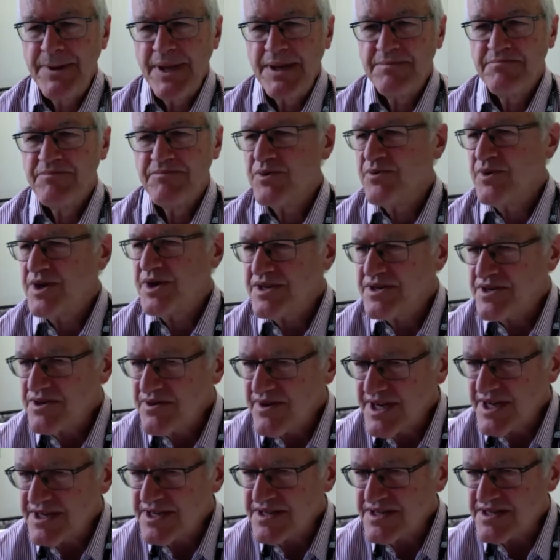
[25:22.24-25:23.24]
But we do
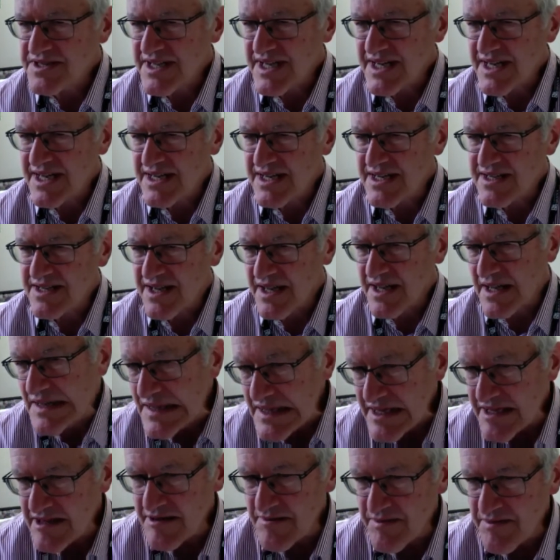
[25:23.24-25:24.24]
understand a
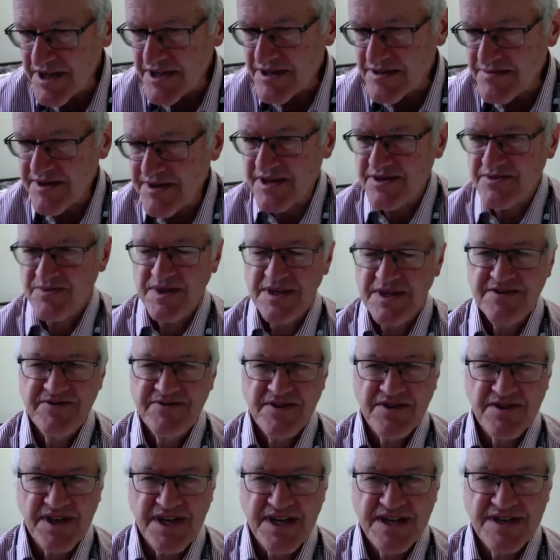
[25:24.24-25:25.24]
little bit about when
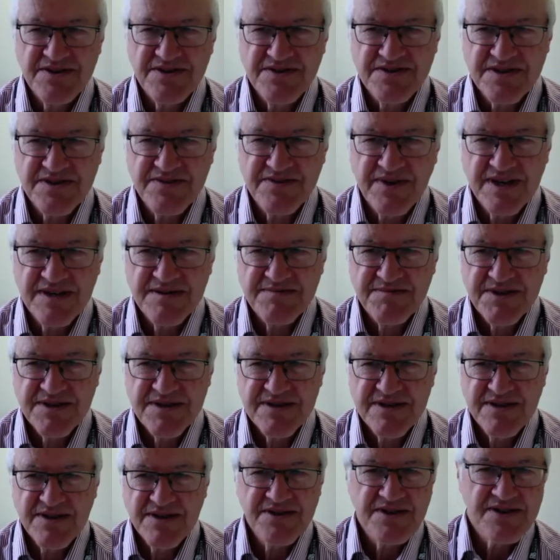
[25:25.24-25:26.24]
volcanoes erupt,
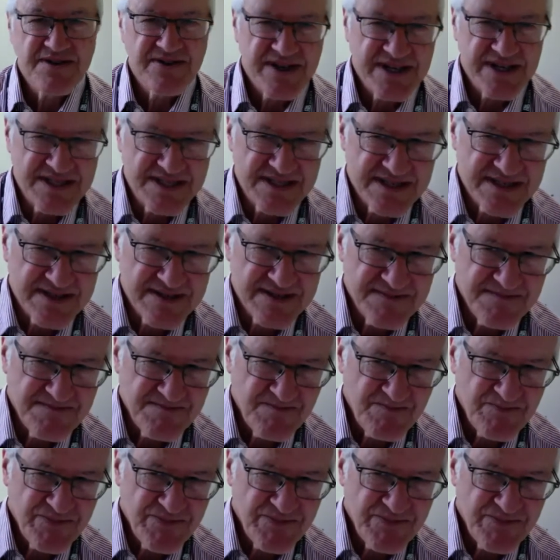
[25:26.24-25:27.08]
not a great deal.